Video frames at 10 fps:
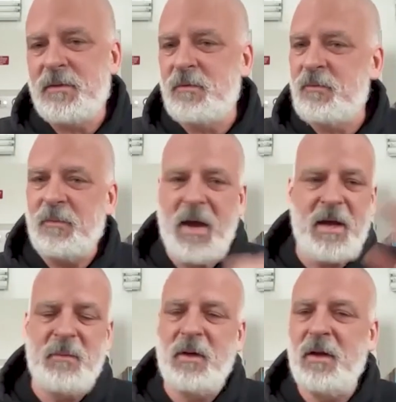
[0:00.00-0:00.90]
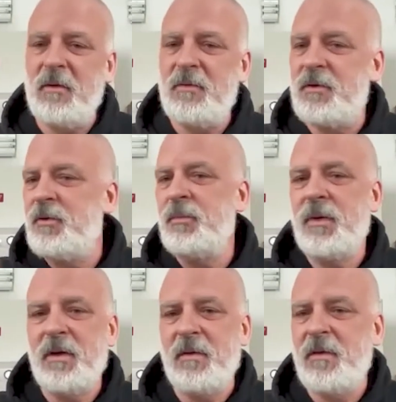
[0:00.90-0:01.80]
So from animal health to
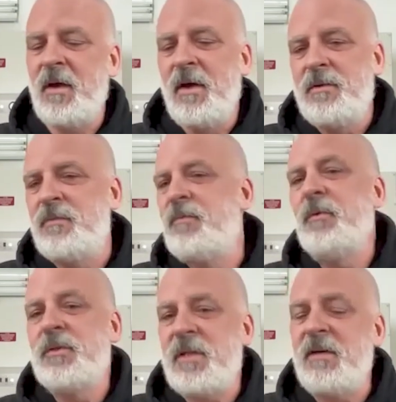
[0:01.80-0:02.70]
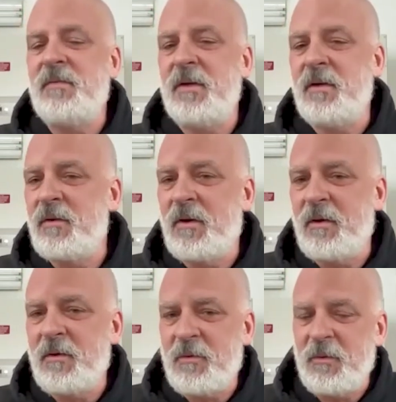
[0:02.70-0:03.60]
human health to food safety are the
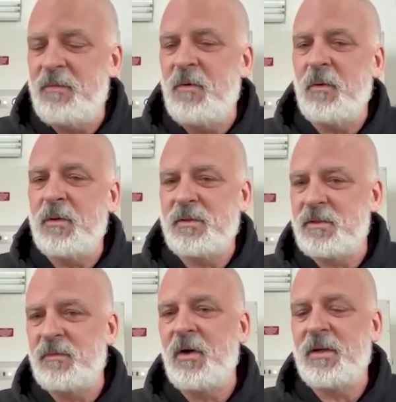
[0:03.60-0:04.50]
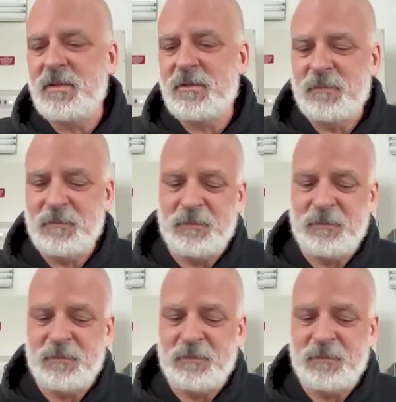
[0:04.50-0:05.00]
are the three focuses for us.